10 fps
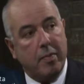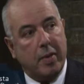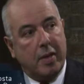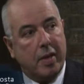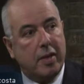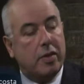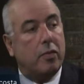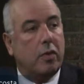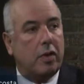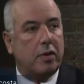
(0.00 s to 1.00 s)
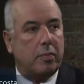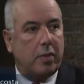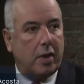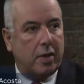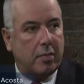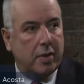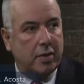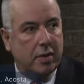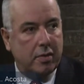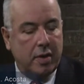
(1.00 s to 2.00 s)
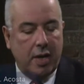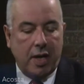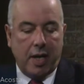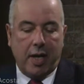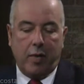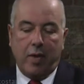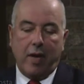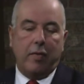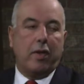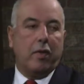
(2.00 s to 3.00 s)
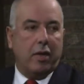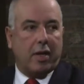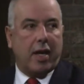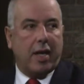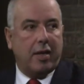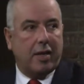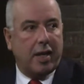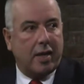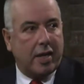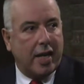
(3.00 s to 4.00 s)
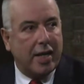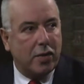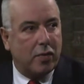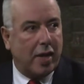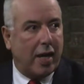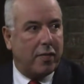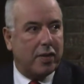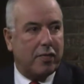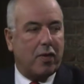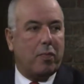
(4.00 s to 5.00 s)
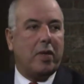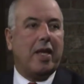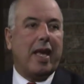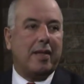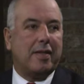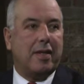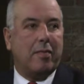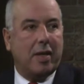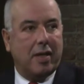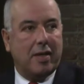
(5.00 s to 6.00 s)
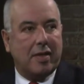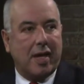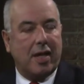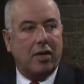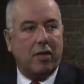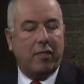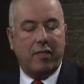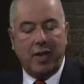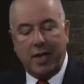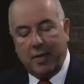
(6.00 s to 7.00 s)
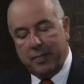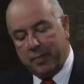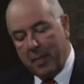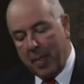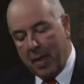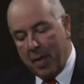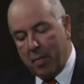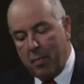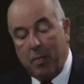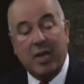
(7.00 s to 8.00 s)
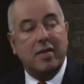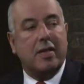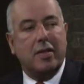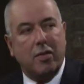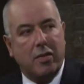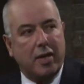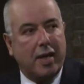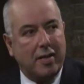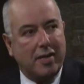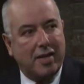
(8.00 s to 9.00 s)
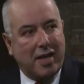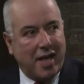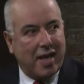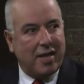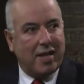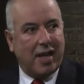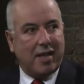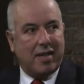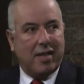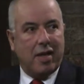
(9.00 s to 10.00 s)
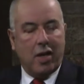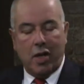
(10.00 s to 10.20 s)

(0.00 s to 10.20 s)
PT is the Workers' Party in Brazil. And we have the other candidate, Aécio Neves, from PSDB. It's kind of business-oriented candidate. Mm -hmm.